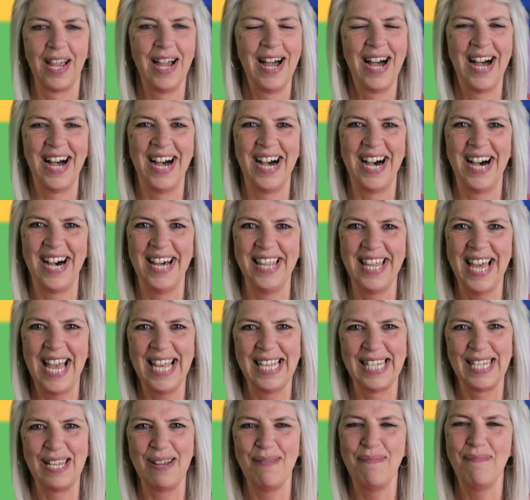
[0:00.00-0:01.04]
Ah,
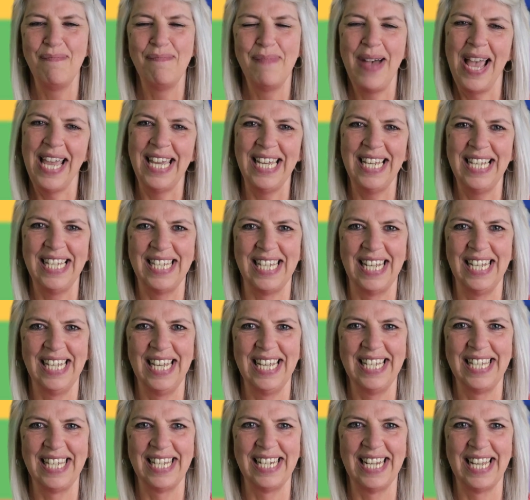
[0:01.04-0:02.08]
that's
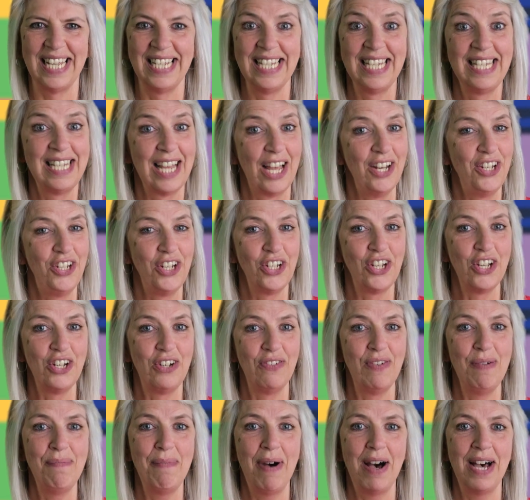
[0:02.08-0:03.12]
amazing, isn't it? And such a
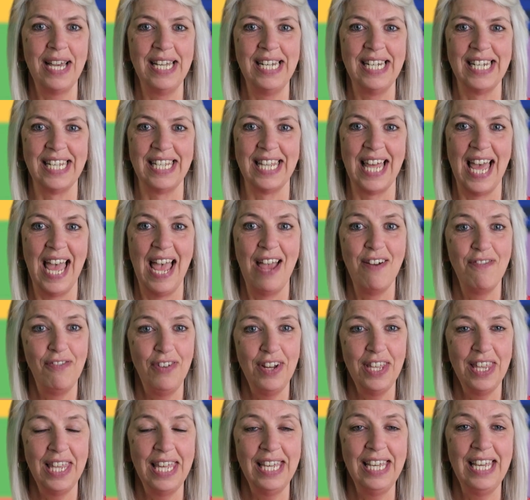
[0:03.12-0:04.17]
good reminder that
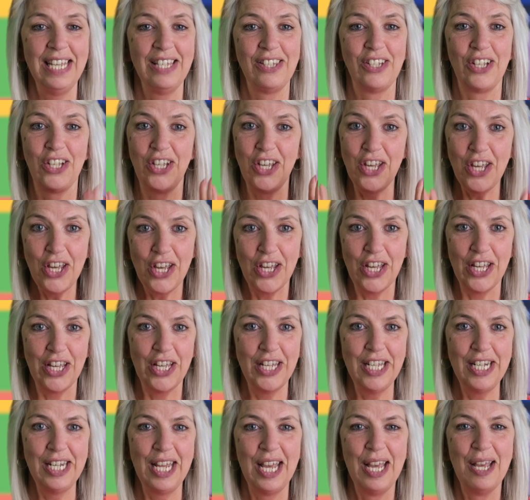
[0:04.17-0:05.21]
everything is
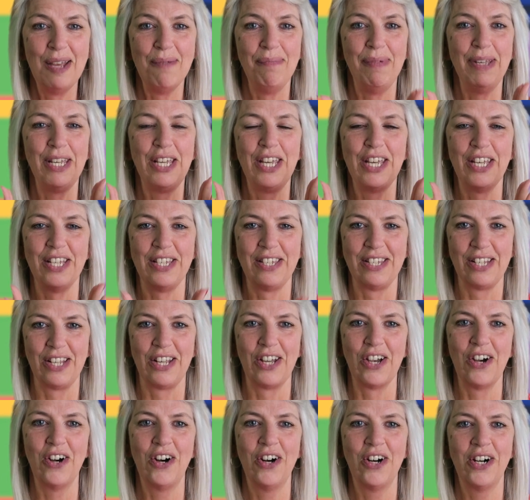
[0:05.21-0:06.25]
good because
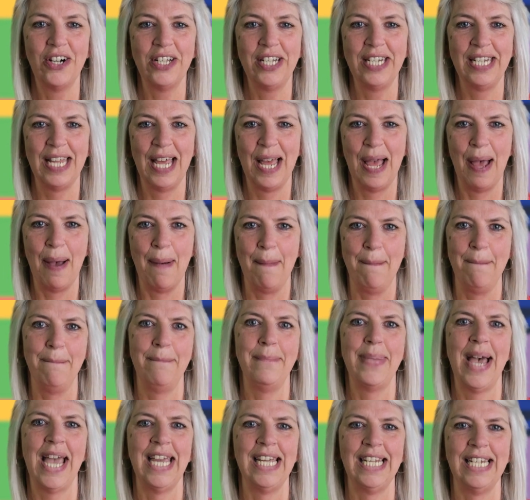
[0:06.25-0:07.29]
God
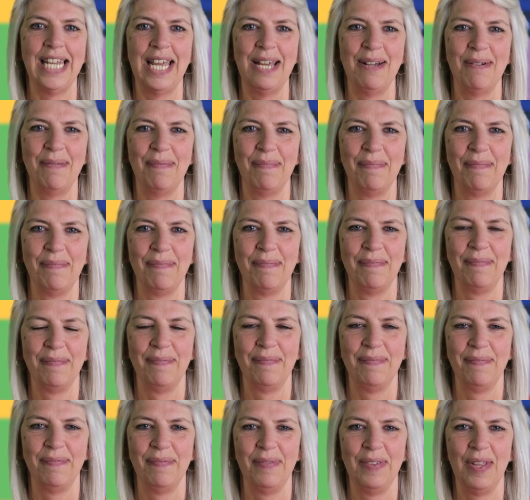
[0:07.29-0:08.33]
made it.
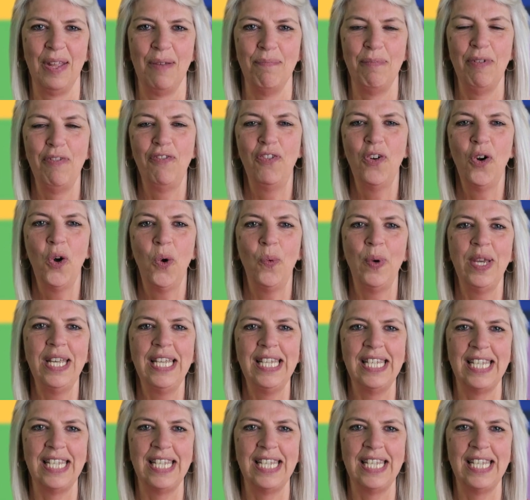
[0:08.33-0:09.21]
Before we